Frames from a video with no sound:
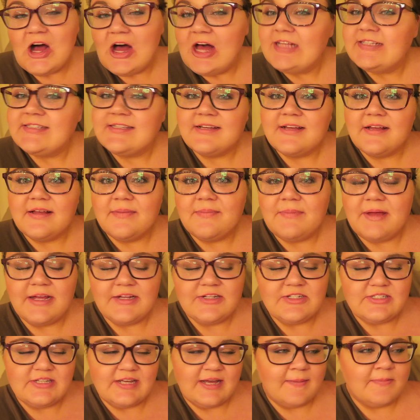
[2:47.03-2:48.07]
awesome. I
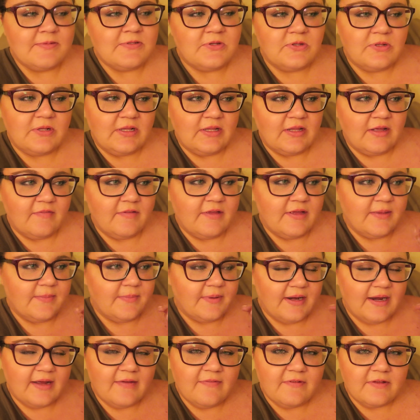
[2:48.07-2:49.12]
just absolutely love it,
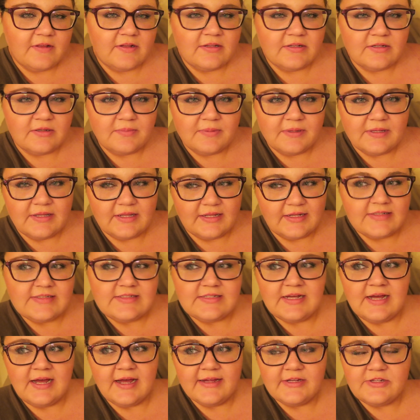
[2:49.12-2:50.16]
but I feel a little bit like
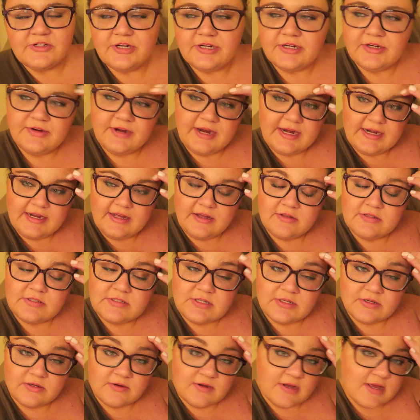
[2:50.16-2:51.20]
dehydrated right now,
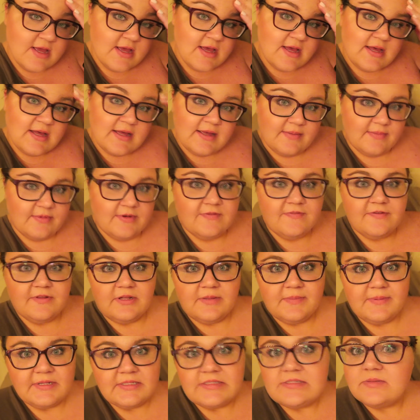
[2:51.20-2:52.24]
so I'm gonna fill
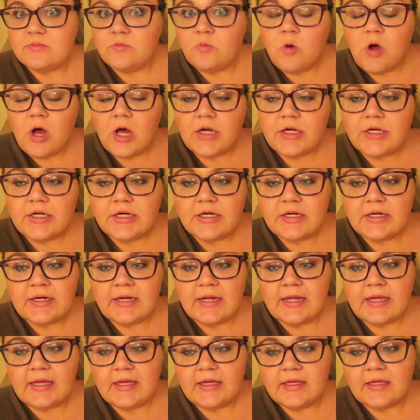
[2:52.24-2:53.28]
up on some water
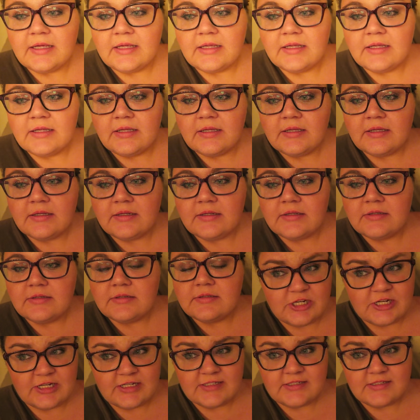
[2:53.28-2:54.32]

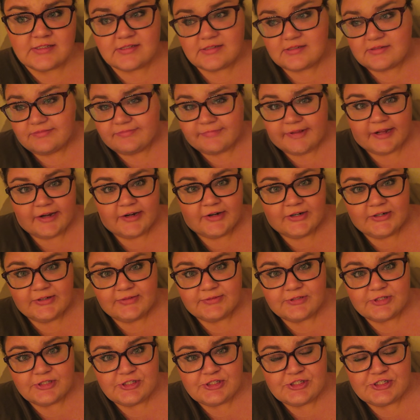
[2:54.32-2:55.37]
and just, I don't know,
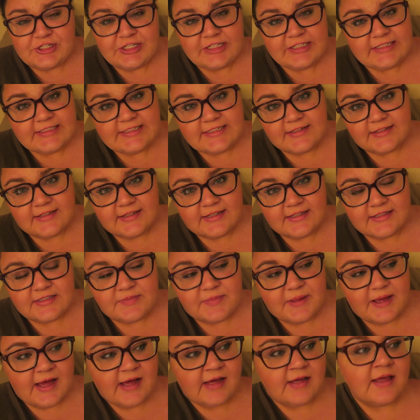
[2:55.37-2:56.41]
just chill until he gets
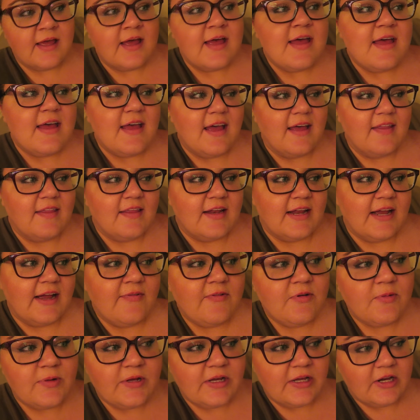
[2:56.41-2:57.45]
back. And then
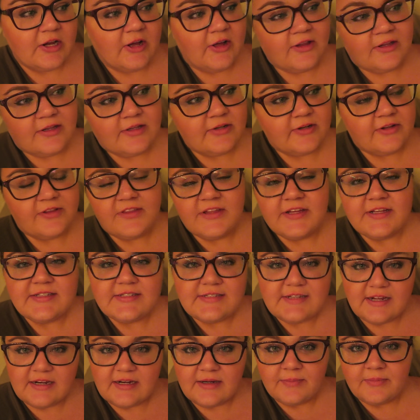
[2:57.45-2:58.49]
after we get all the little
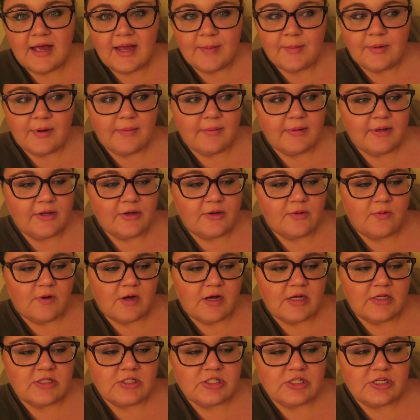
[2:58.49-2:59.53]
things done, I'm, I'm probably gonna
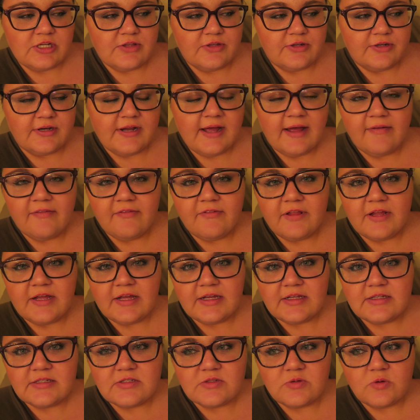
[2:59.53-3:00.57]
watch either
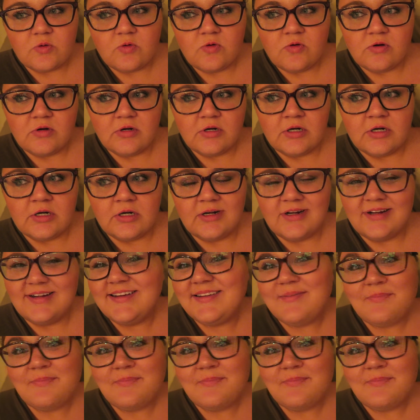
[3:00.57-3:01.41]
Netflix or